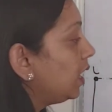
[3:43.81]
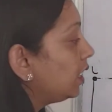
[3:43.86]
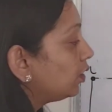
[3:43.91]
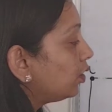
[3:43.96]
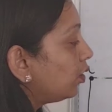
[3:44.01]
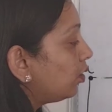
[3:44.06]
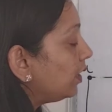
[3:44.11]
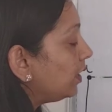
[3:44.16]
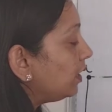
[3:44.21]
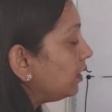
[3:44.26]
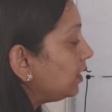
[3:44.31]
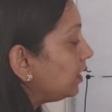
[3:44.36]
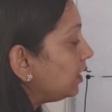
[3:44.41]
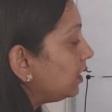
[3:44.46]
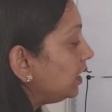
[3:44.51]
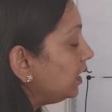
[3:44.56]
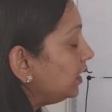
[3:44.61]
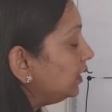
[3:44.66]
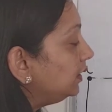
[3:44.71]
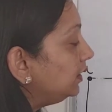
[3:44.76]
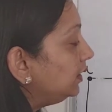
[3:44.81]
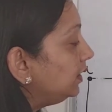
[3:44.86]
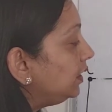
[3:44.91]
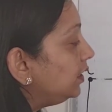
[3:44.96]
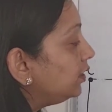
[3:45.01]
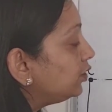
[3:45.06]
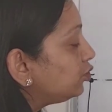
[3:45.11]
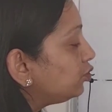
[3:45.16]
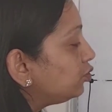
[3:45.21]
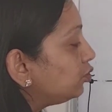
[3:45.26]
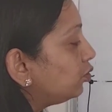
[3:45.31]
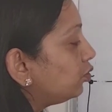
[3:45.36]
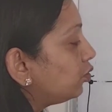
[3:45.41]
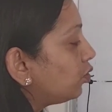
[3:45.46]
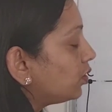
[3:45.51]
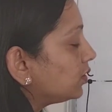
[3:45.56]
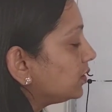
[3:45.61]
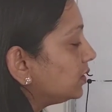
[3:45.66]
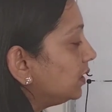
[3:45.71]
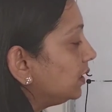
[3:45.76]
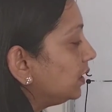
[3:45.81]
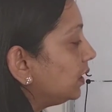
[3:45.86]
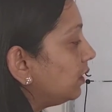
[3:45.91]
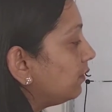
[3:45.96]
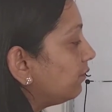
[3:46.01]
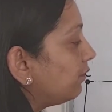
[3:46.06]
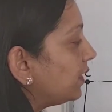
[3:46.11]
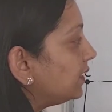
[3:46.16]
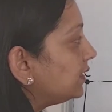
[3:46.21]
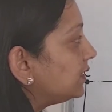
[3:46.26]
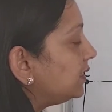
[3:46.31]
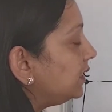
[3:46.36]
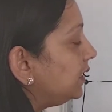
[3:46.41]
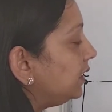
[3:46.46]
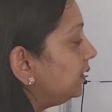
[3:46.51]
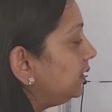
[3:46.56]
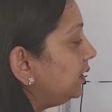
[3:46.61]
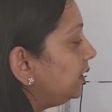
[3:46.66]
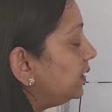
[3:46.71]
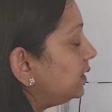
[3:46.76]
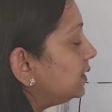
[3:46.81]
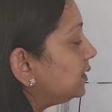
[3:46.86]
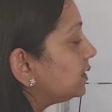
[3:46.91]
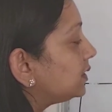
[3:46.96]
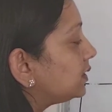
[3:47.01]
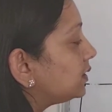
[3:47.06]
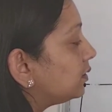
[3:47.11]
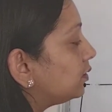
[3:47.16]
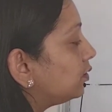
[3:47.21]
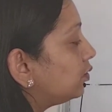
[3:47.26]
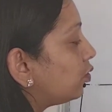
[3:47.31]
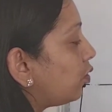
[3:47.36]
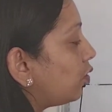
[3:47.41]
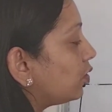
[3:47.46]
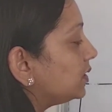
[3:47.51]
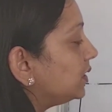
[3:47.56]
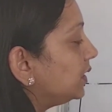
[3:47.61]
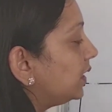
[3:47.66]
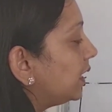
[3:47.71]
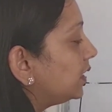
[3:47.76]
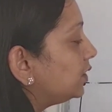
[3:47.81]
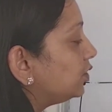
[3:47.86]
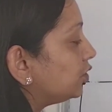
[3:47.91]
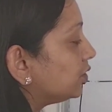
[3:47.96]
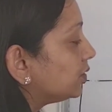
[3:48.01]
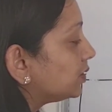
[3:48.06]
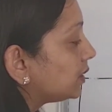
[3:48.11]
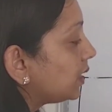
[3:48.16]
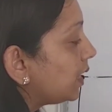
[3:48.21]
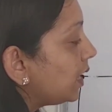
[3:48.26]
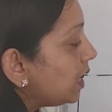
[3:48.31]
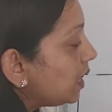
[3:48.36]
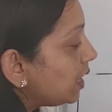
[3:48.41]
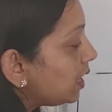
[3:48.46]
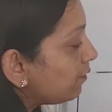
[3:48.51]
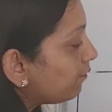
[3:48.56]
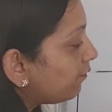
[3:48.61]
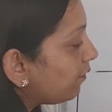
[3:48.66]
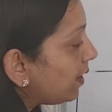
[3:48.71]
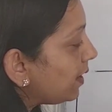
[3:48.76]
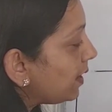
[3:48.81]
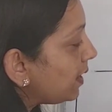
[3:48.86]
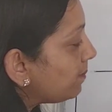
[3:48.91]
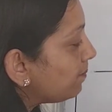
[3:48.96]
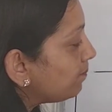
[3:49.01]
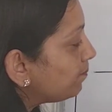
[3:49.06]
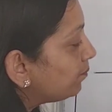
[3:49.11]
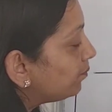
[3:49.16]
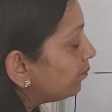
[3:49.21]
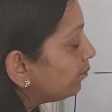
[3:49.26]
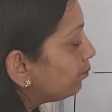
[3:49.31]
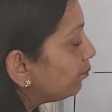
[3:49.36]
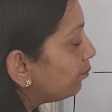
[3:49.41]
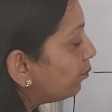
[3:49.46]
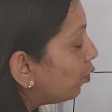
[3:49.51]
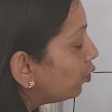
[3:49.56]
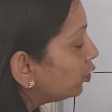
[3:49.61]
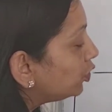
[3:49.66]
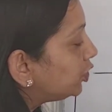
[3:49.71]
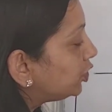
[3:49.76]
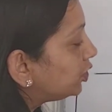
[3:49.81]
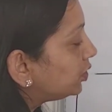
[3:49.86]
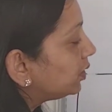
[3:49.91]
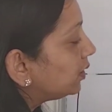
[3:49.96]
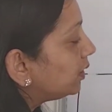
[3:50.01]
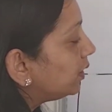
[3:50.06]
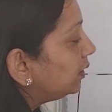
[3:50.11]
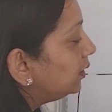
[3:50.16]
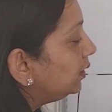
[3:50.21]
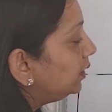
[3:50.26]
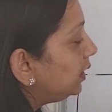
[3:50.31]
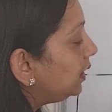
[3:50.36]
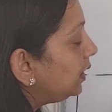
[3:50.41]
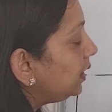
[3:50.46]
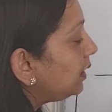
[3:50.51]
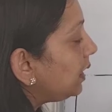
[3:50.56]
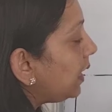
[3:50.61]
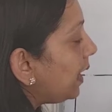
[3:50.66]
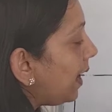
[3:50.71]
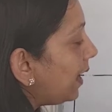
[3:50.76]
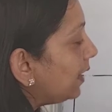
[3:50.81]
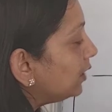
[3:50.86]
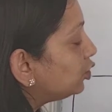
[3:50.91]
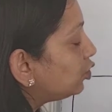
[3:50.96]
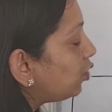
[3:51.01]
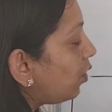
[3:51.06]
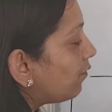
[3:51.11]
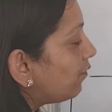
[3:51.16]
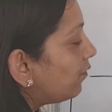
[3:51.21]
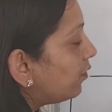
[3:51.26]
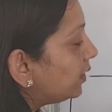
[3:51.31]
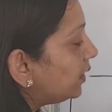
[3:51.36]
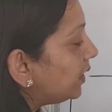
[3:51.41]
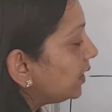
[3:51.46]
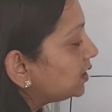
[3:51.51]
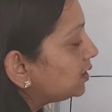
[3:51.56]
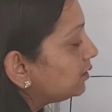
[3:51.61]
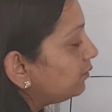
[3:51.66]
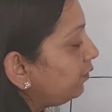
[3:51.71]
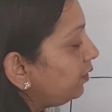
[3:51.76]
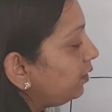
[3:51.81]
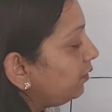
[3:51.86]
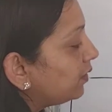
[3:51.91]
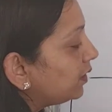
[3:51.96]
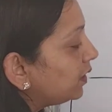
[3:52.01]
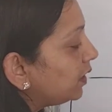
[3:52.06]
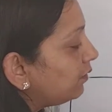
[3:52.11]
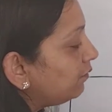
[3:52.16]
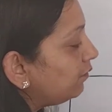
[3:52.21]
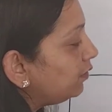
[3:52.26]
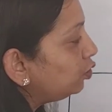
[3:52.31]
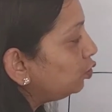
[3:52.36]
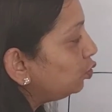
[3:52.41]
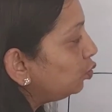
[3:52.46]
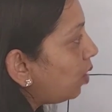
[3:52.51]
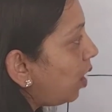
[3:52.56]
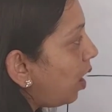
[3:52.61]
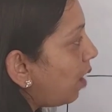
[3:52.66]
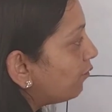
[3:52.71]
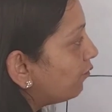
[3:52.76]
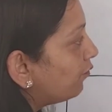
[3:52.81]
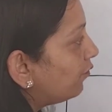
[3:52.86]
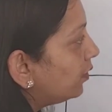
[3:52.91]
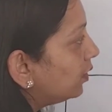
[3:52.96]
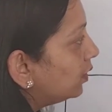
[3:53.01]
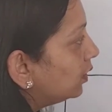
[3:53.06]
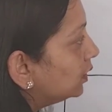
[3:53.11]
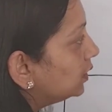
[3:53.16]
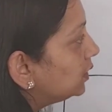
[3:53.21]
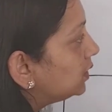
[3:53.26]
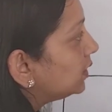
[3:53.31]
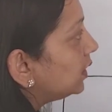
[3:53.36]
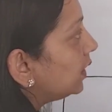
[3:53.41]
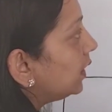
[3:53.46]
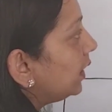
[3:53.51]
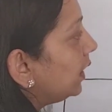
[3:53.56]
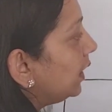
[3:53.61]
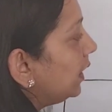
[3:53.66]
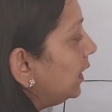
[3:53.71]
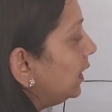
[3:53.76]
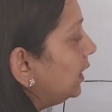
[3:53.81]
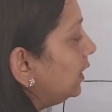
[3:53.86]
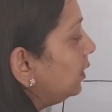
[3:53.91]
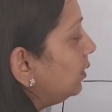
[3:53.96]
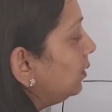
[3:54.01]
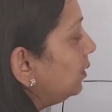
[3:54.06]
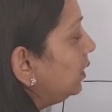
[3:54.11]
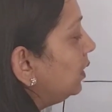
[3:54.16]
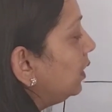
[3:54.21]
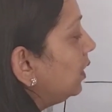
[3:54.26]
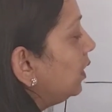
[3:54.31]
Now in these two crossing, if I see these crossing edges, if I push the edge of vertex V1 and V2 upwards, it will